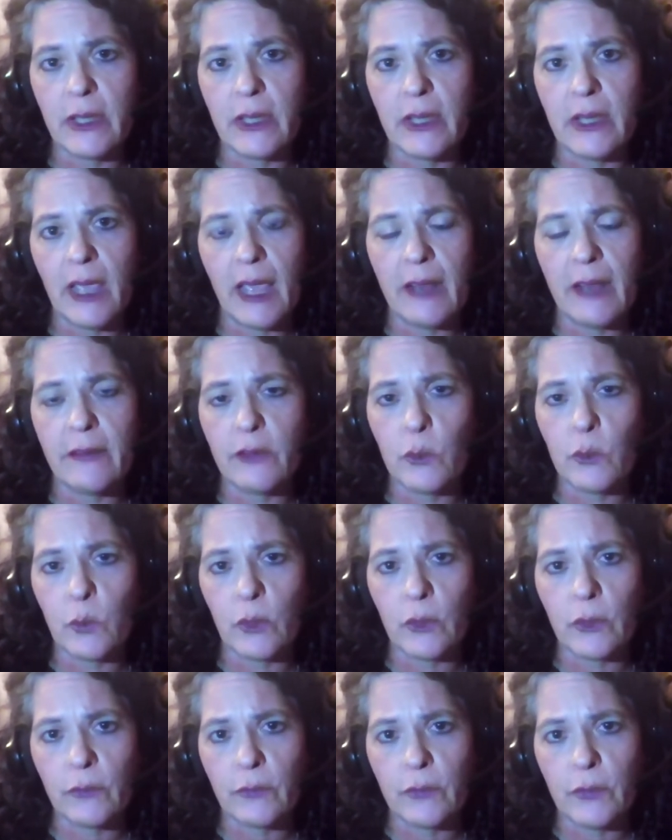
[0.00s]
The head of the
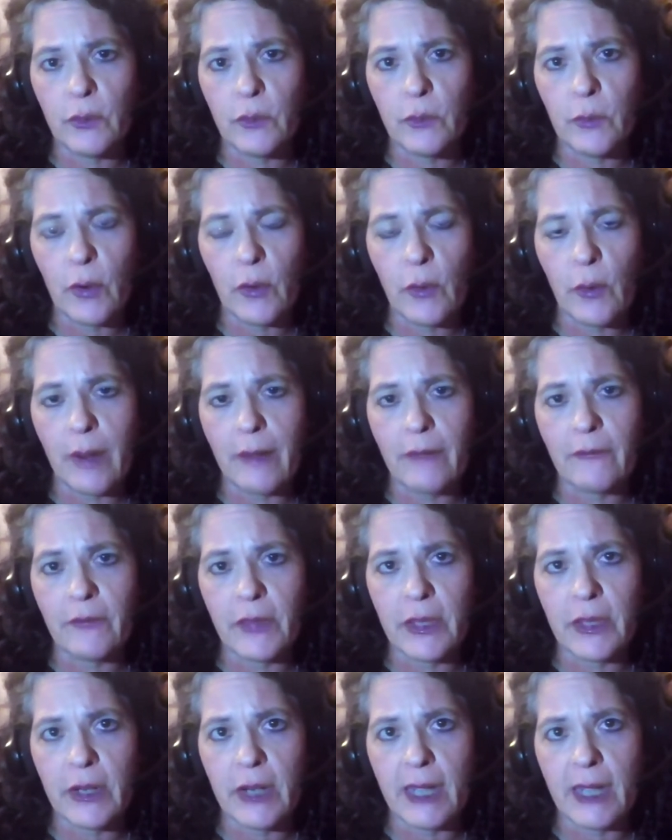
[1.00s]
World Food Program
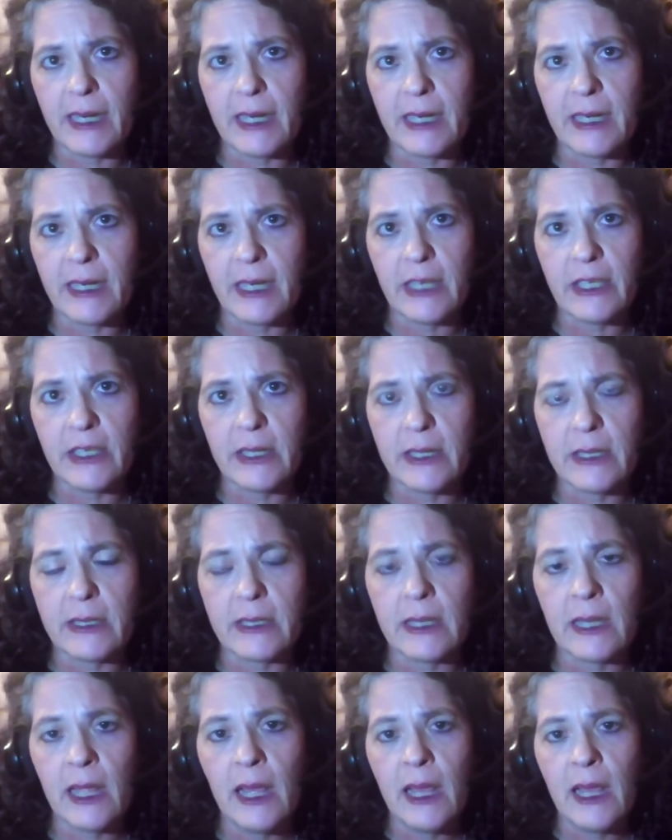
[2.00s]
for the United
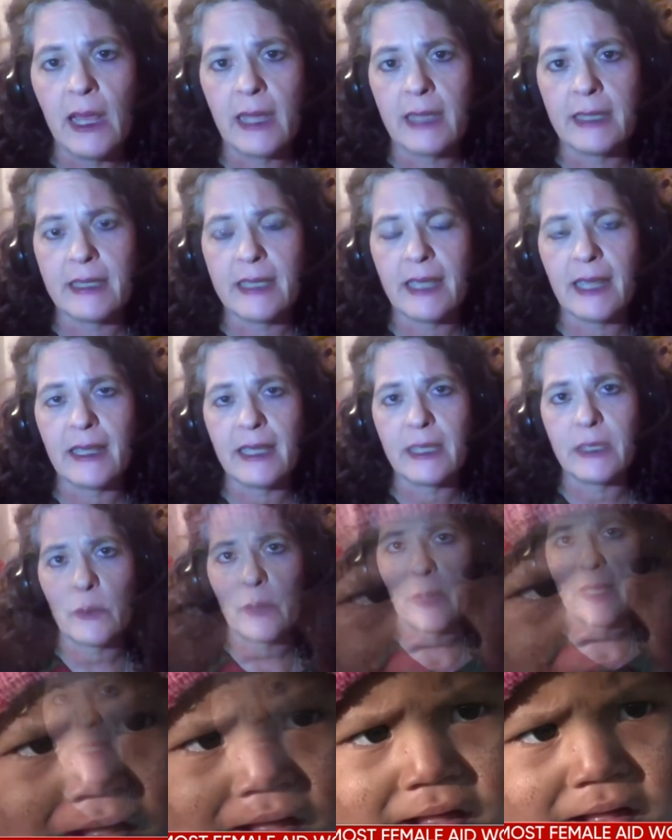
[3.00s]
Nations has said
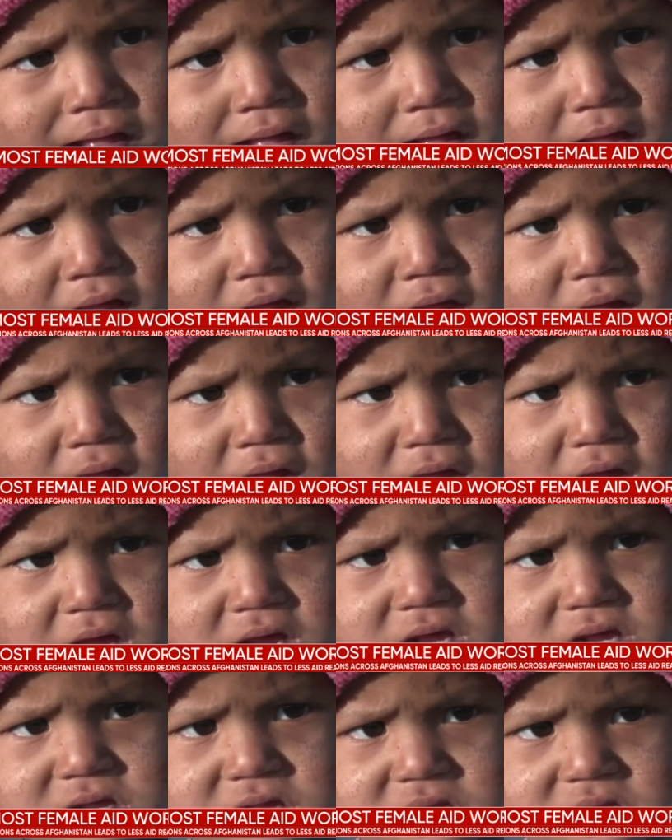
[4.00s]
this week that about
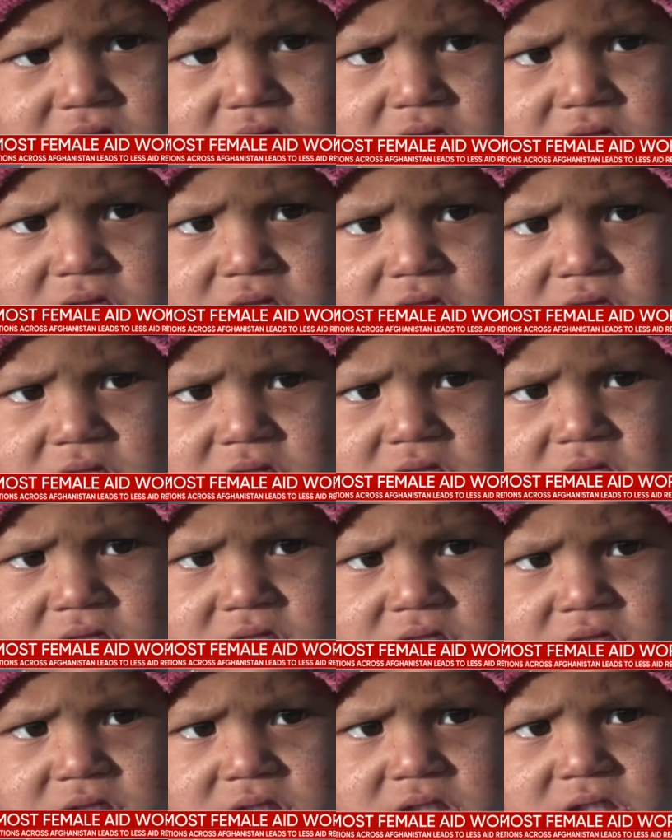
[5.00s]
95
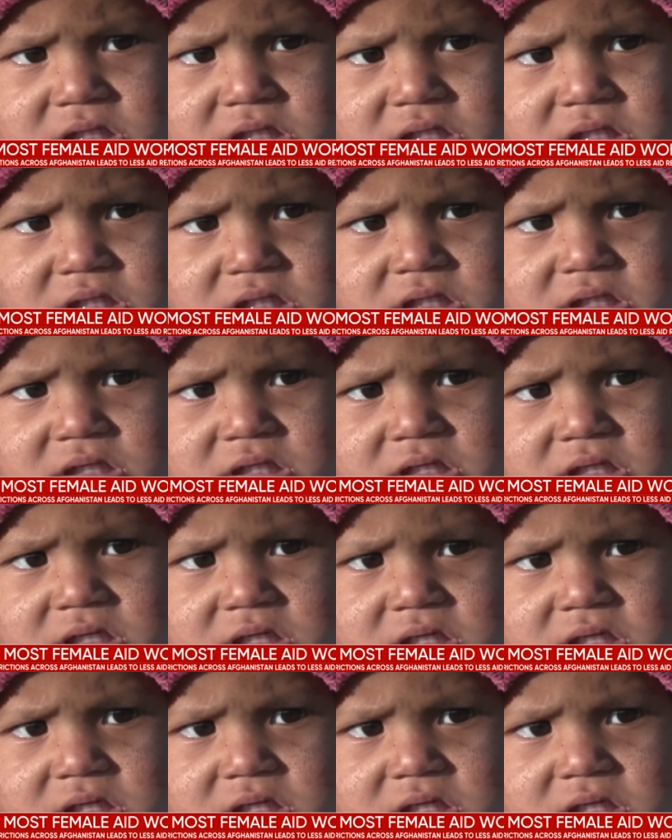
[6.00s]
percent of